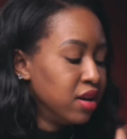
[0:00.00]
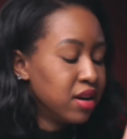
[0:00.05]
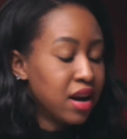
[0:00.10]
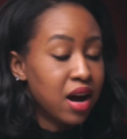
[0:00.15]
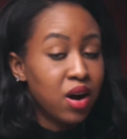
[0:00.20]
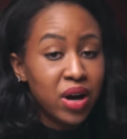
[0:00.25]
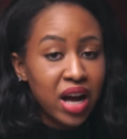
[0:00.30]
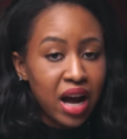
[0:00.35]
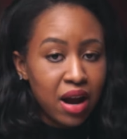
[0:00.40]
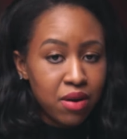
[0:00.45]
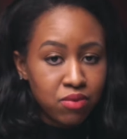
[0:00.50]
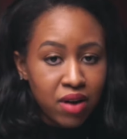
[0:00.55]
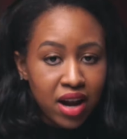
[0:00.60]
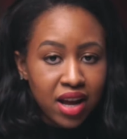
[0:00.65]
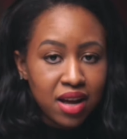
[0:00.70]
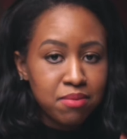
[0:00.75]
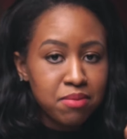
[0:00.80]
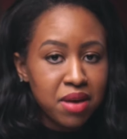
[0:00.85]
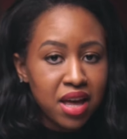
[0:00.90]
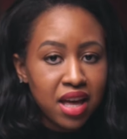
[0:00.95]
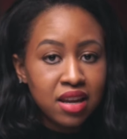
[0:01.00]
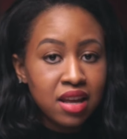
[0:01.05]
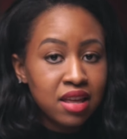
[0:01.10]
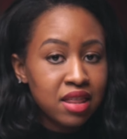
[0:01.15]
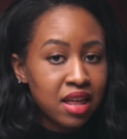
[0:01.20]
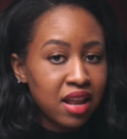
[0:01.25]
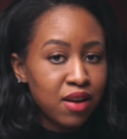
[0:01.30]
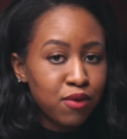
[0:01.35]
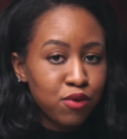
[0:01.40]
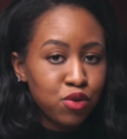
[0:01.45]
Now, I recommend
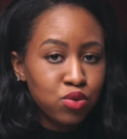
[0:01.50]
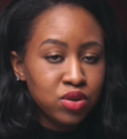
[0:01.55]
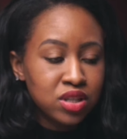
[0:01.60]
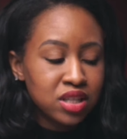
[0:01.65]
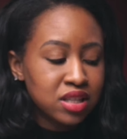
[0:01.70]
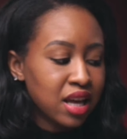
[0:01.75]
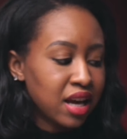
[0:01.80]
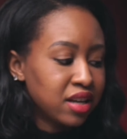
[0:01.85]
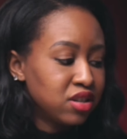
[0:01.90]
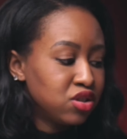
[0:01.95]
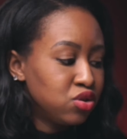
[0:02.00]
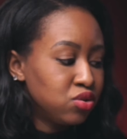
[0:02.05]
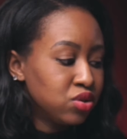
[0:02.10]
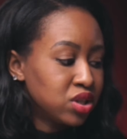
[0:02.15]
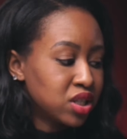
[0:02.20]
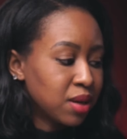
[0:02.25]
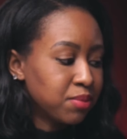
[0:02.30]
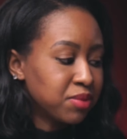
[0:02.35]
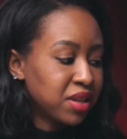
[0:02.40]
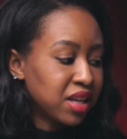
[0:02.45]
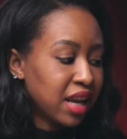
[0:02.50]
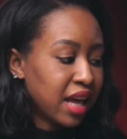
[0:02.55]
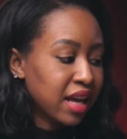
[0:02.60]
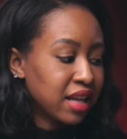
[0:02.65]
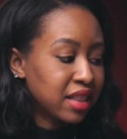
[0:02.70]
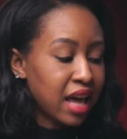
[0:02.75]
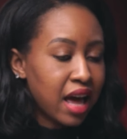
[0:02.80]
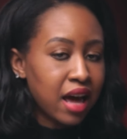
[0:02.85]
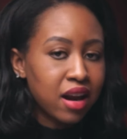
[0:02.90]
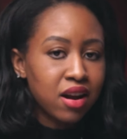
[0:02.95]
that if you decide to do something
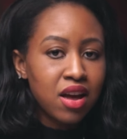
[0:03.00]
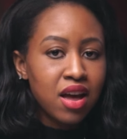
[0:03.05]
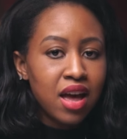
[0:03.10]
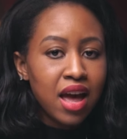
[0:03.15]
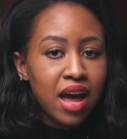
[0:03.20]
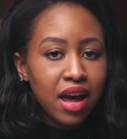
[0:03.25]
like that,